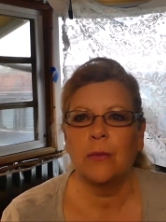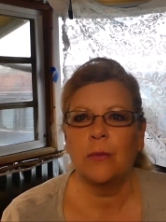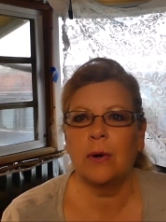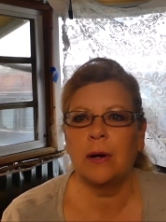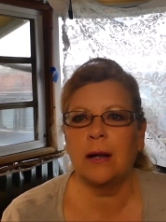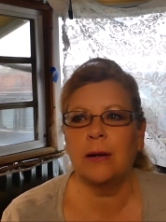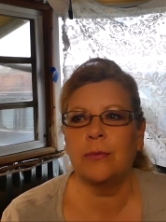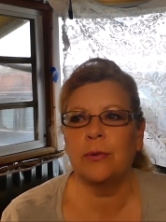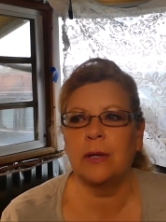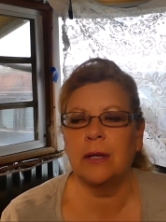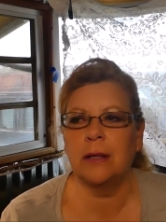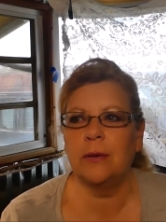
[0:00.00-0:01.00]
what I
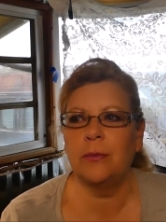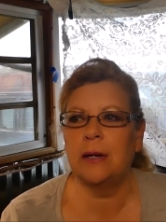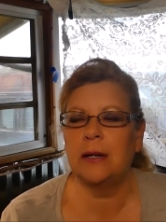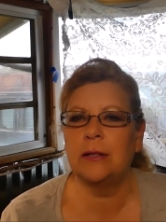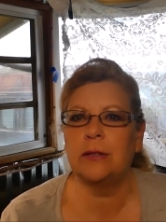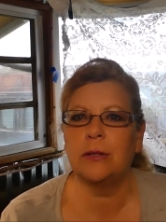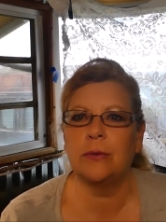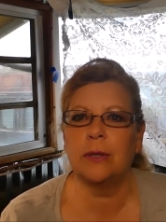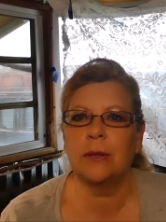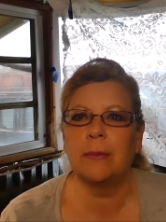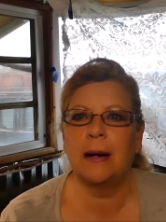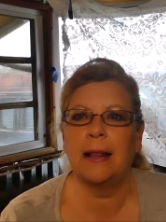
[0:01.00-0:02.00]
really want to do
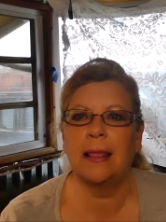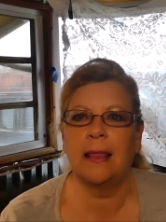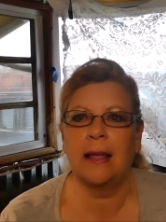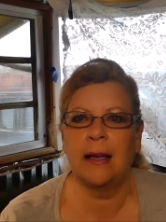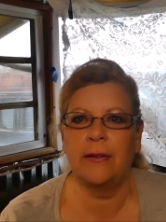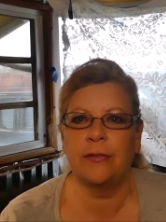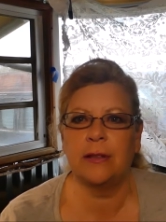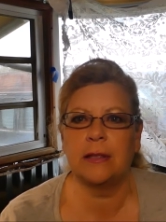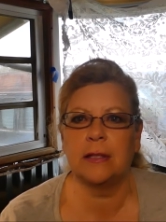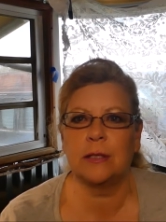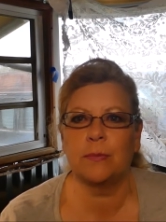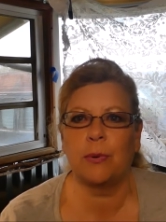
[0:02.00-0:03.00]
with my life at
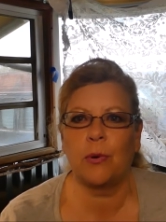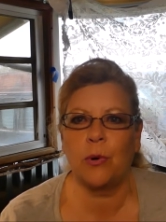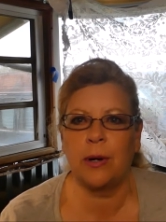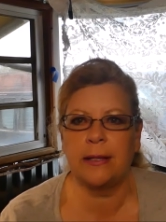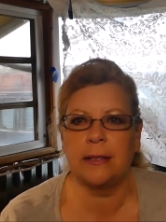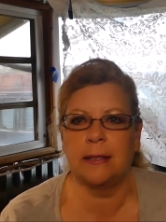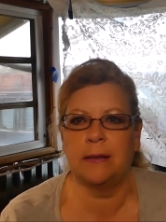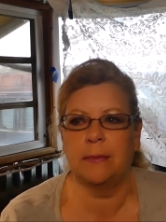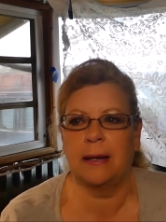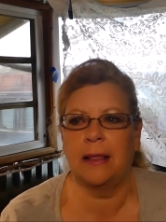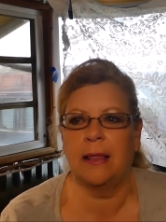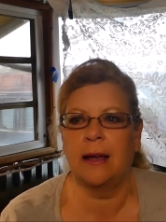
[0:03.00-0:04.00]
this point in
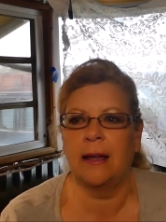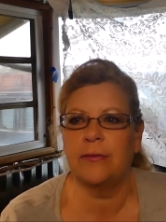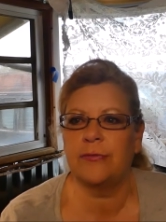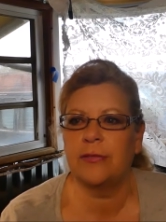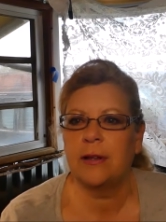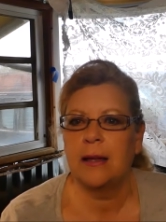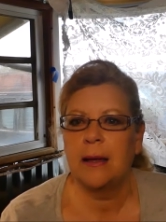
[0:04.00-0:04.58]
my life.